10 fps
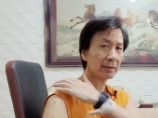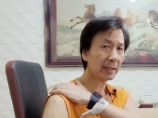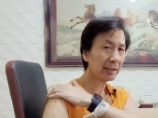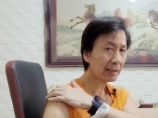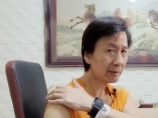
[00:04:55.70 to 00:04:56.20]

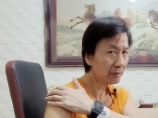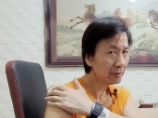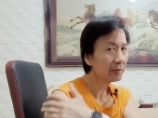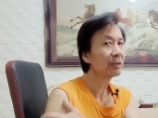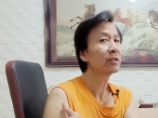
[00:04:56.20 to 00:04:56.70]
lateral
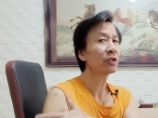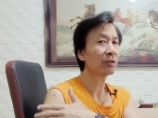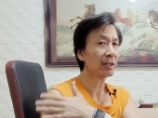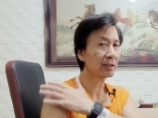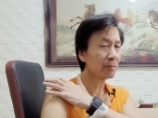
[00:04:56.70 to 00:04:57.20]

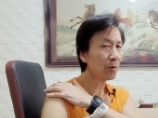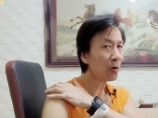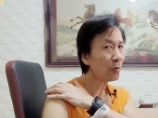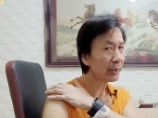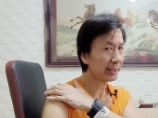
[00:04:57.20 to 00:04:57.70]
shoulder is
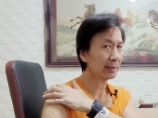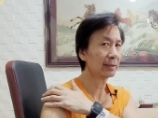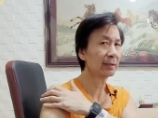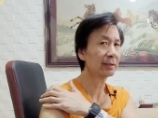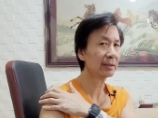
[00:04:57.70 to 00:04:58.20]
more weak.
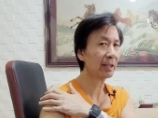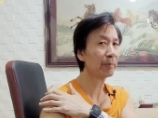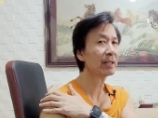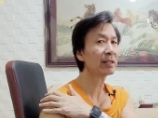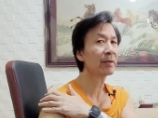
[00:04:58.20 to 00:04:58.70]
That
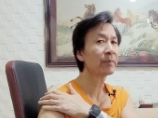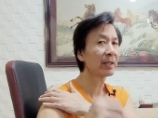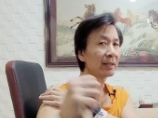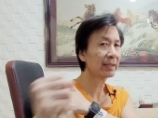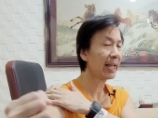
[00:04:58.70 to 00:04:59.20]
means
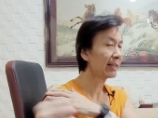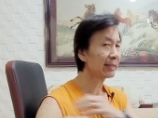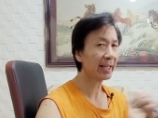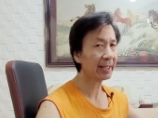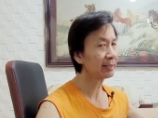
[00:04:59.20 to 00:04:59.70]

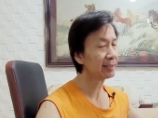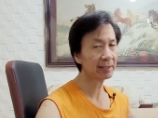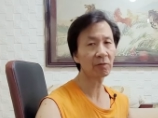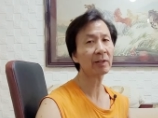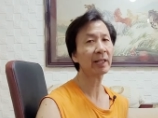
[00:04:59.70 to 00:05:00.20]
10, 10
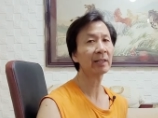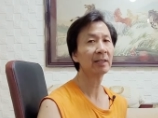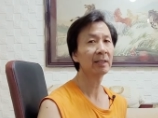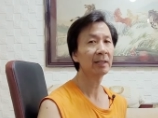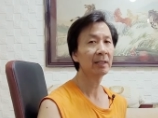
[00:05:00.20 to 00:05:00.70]
is okay.
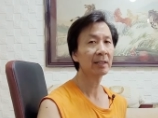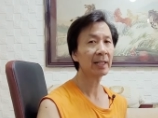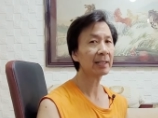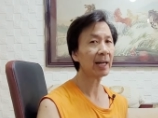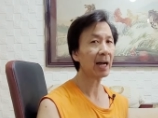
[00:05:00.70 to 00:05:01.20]

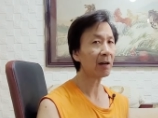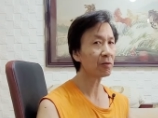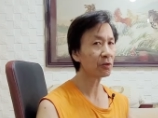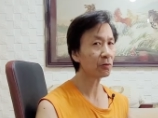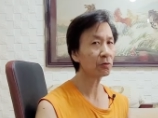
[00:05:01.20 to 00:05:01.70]
Later, I will
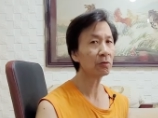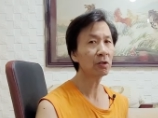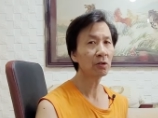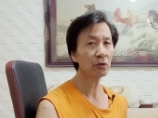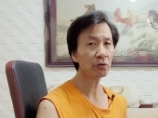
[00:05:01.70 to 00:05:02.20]

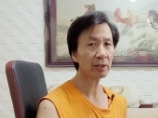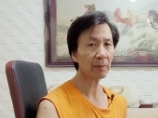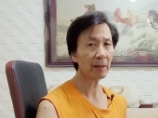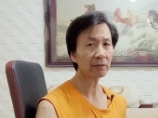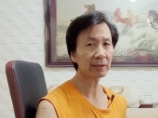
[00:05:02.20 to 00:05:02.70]
also
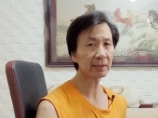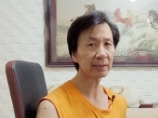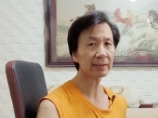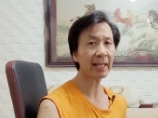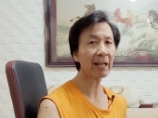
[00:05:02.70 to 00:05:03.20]
about
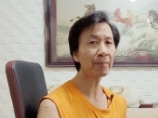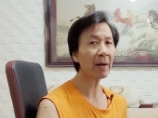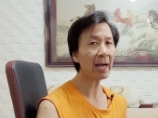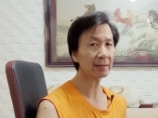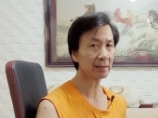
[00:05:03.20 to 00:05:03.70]
the 10
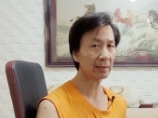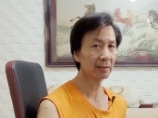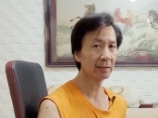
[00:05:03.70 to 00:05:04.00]
pounds